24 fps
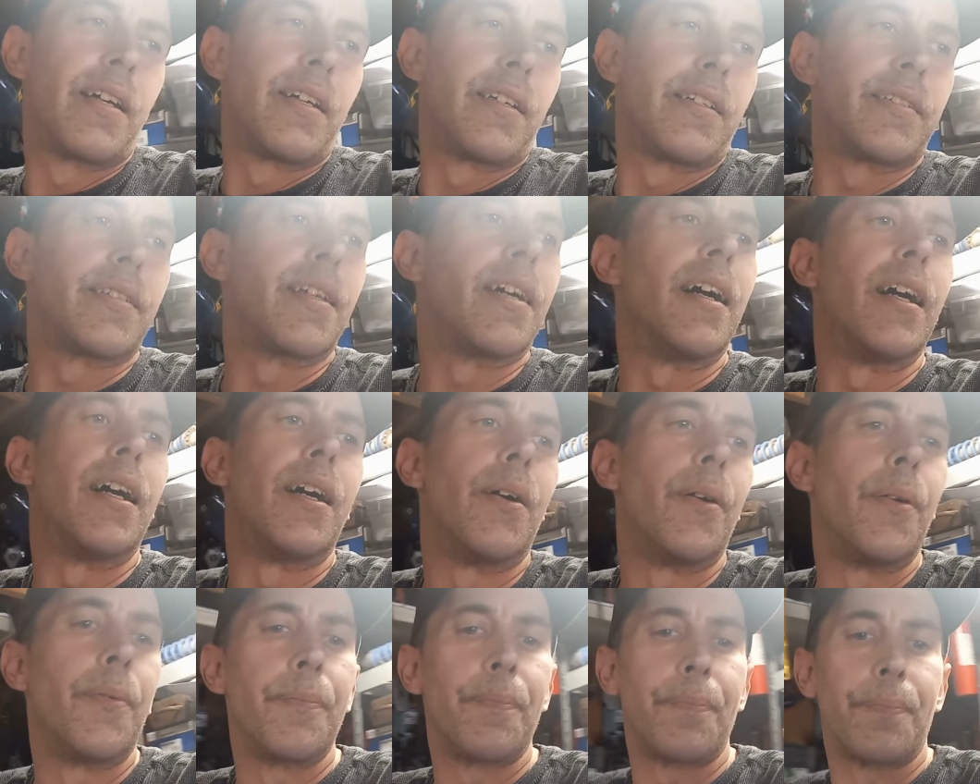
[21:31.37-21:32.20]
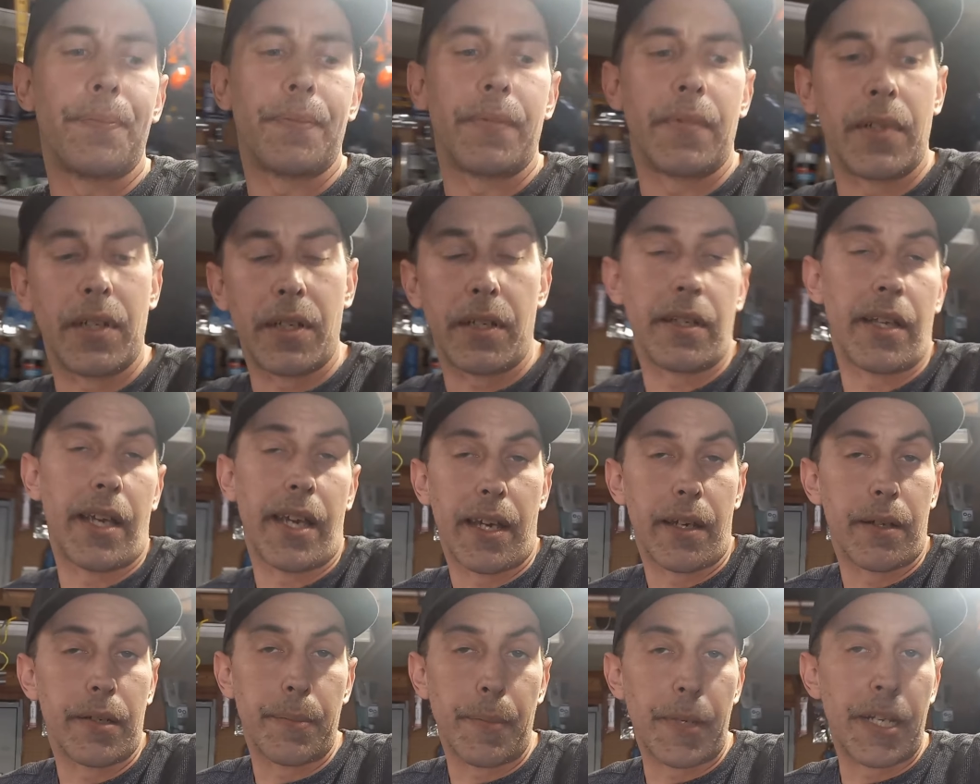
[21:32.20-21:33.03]
So
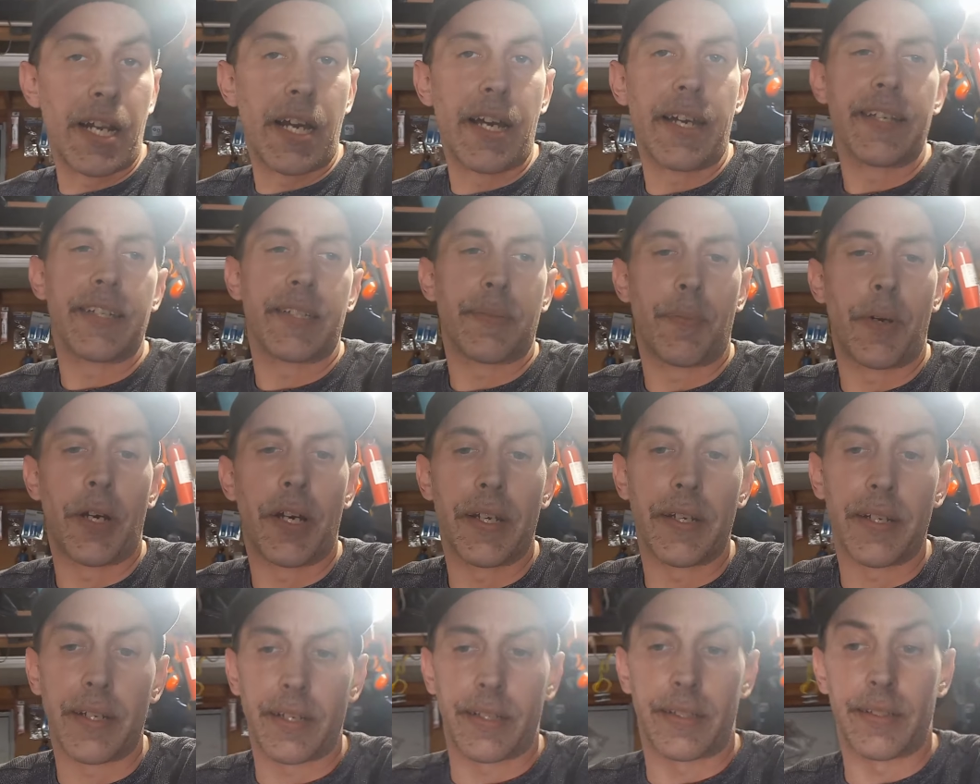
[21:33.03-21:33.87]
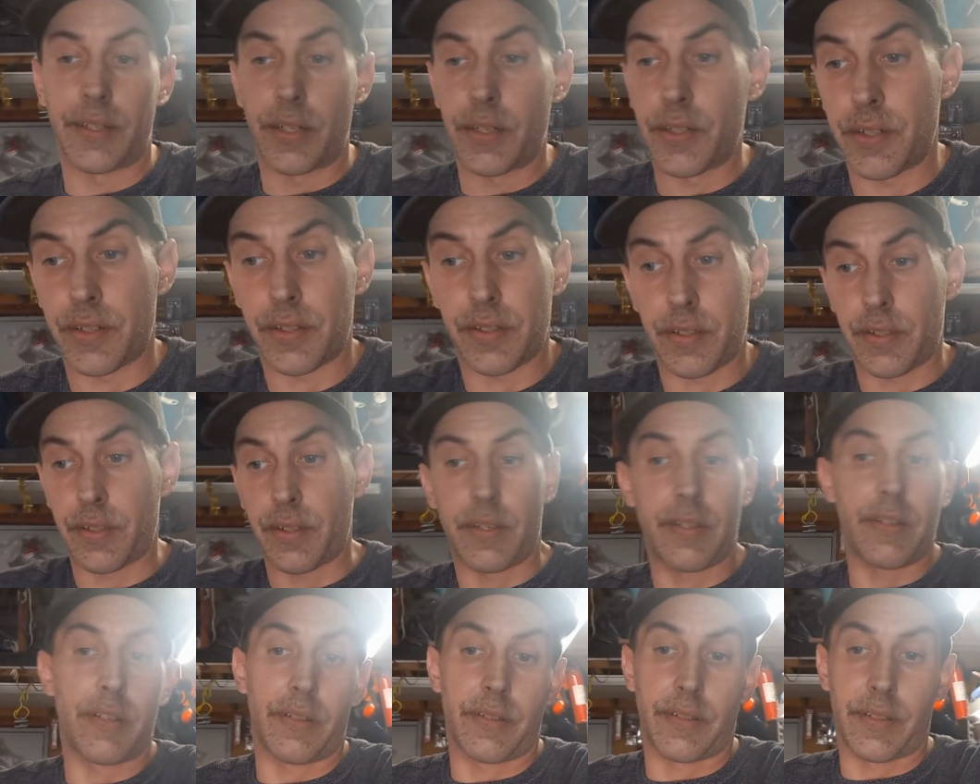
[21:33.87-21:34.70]
yeah, it'd be nice, but there's
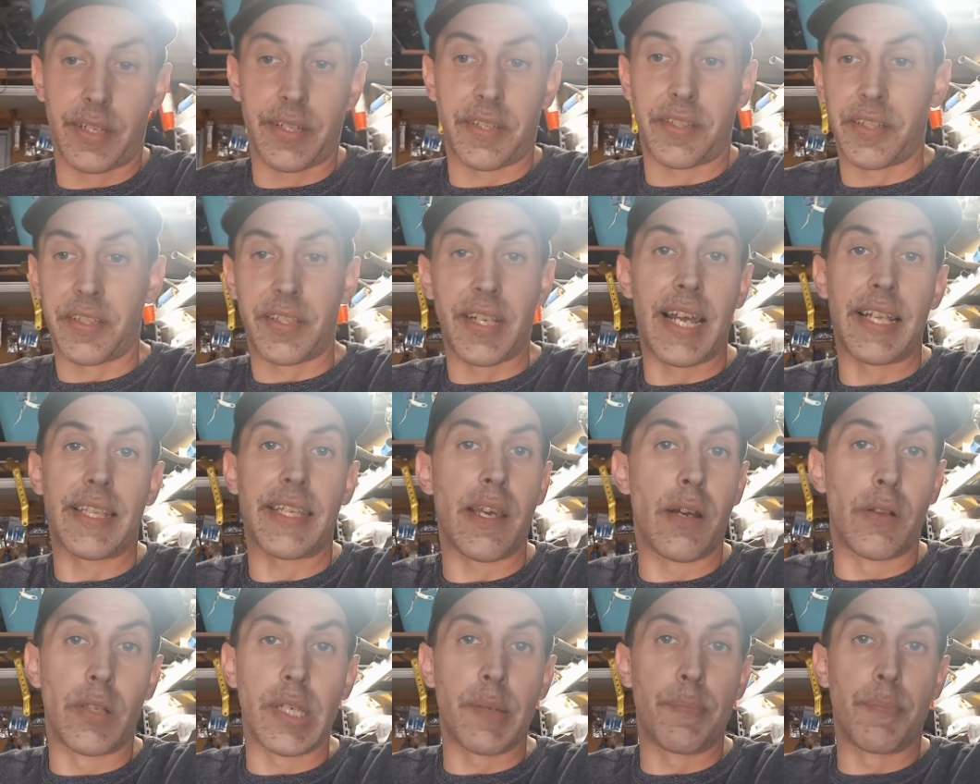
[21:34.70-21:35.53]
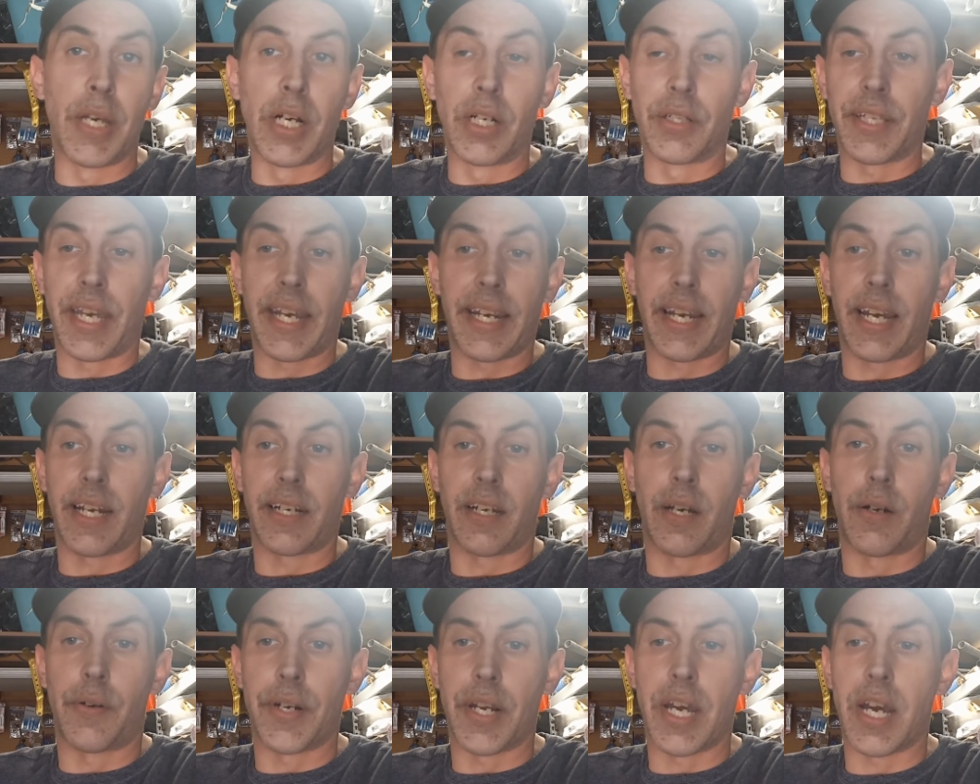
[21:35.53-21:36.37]
it, this is not the only build I
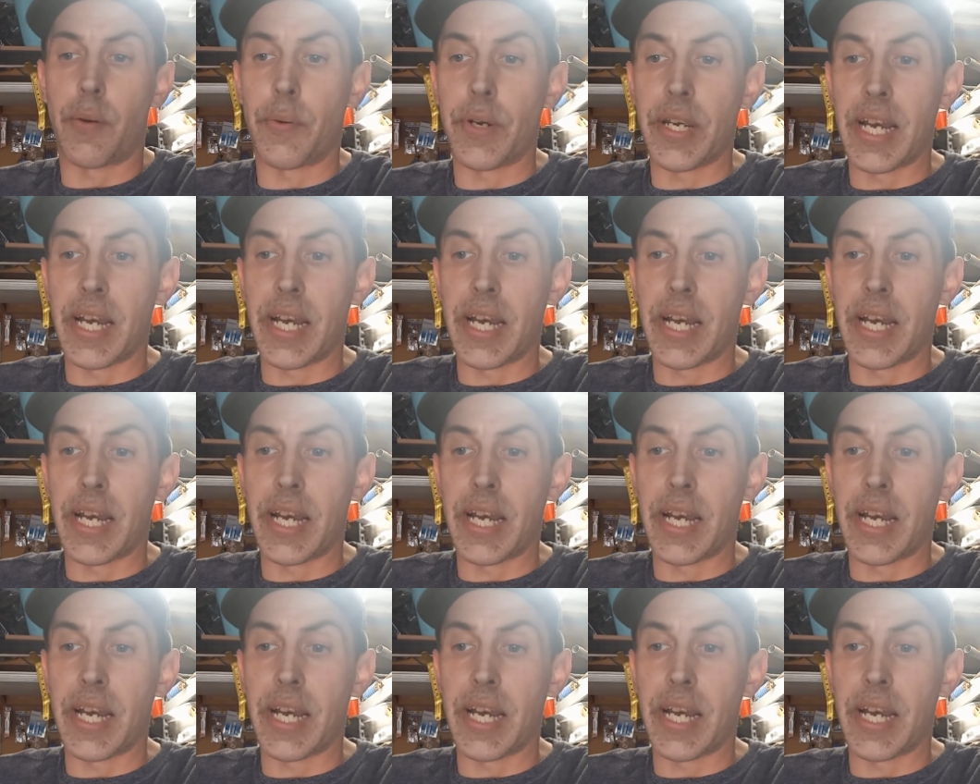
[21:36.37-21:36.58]
got going on.